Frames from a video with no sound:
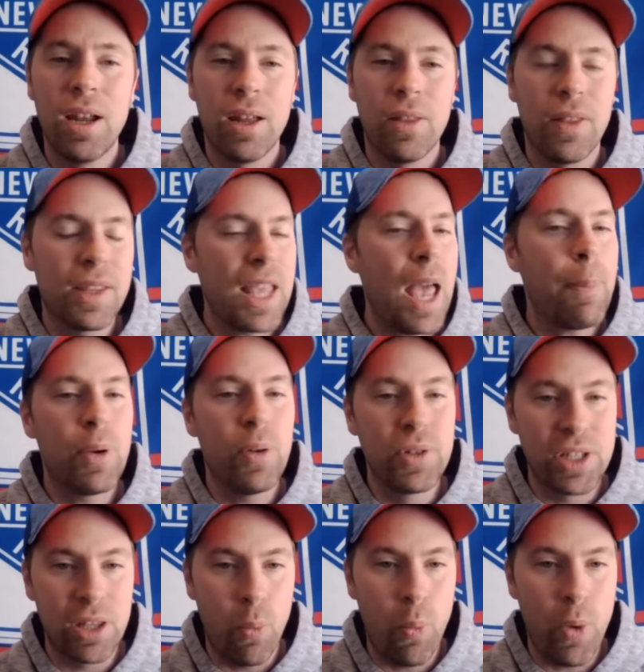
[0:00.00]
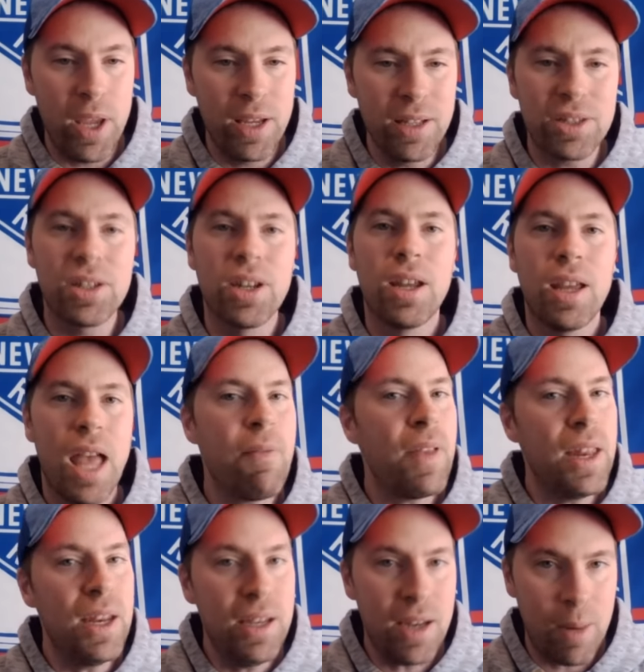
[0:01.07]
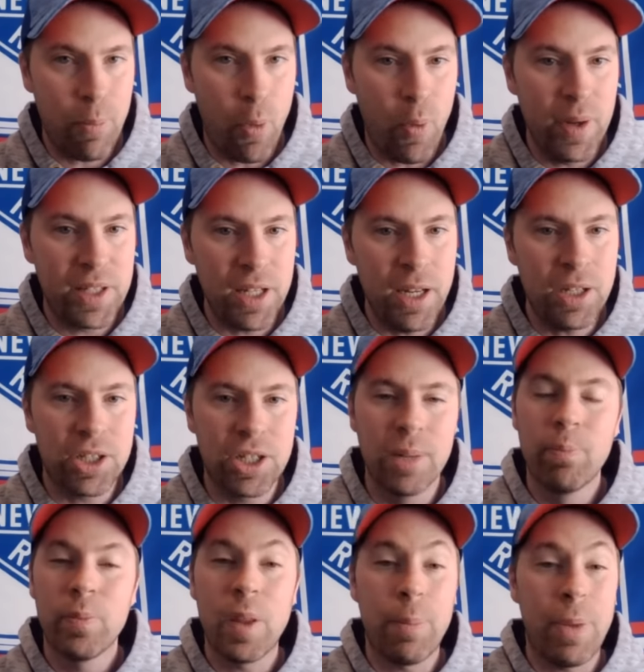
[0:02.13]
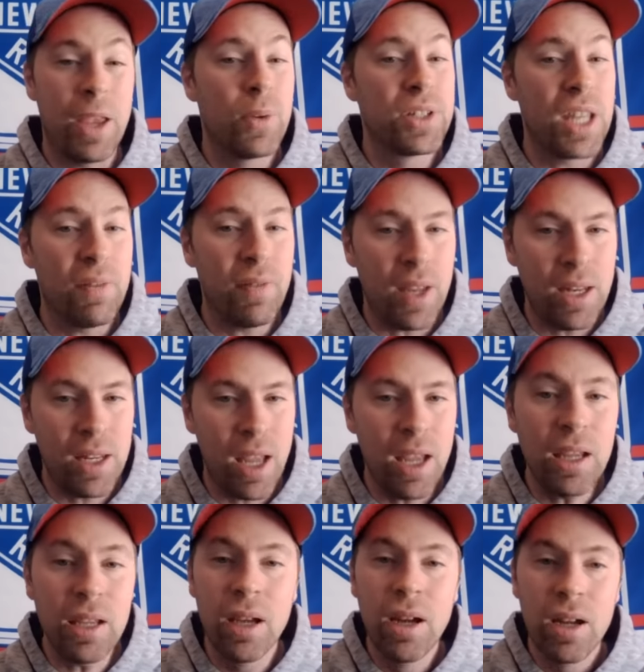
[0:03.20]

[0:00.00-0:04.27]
The Capitals and the Wings have 89 points each. The Penguins have 88.